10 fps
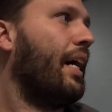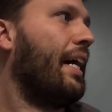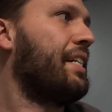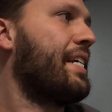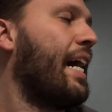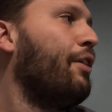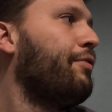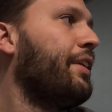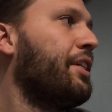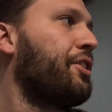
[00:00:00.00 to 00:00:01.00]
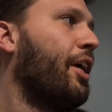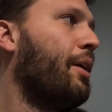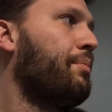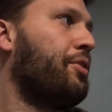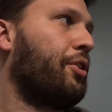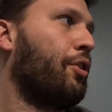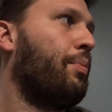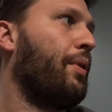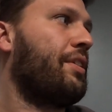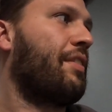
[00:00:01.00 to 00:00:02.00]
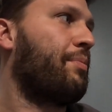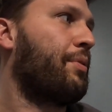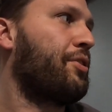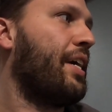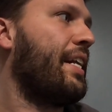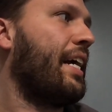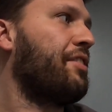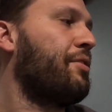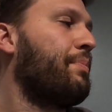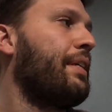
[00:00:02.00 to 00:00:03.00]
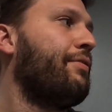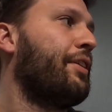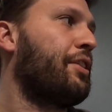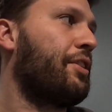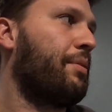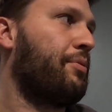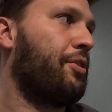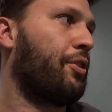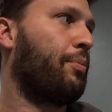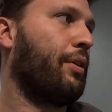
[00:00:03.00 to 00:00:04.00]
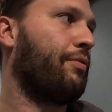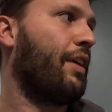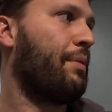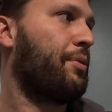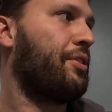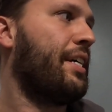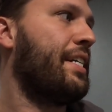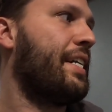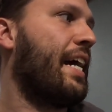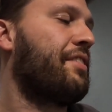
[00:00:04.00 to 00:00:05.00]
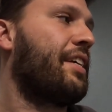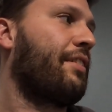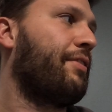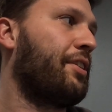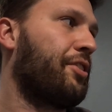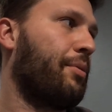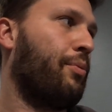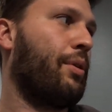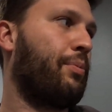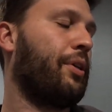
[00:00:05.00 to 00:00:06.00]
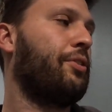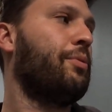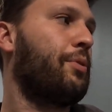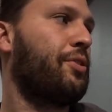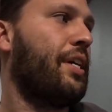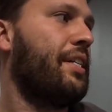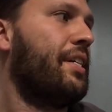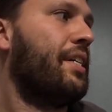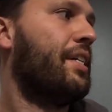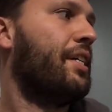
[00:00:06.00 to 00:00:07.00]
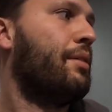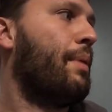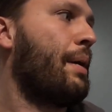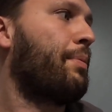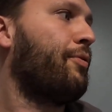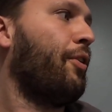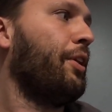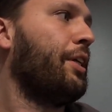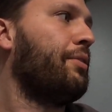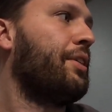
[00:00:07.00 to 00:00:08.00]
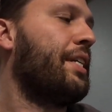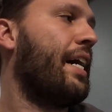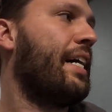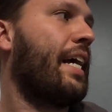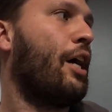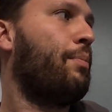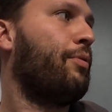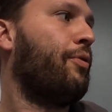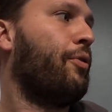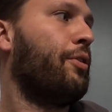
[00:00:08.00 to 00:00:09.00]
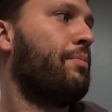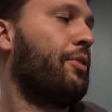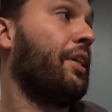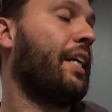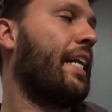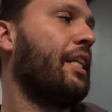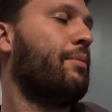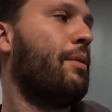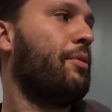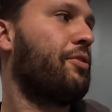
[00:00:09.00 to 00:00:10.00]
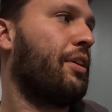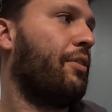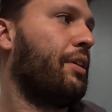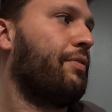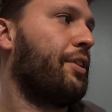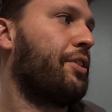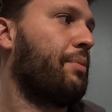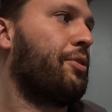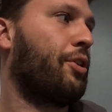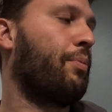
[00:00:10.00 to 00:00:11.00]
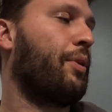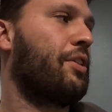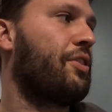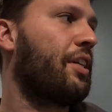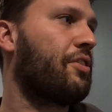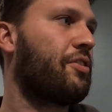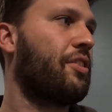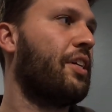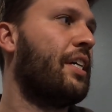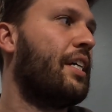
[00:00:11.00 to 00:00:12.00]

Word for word: Uh, Dow finished up 0.7%, S&P finished up 0.5%, Nasdaq finished up 1.2%. My portfolio did not outperform really any of them almost. It only finished up 0.6.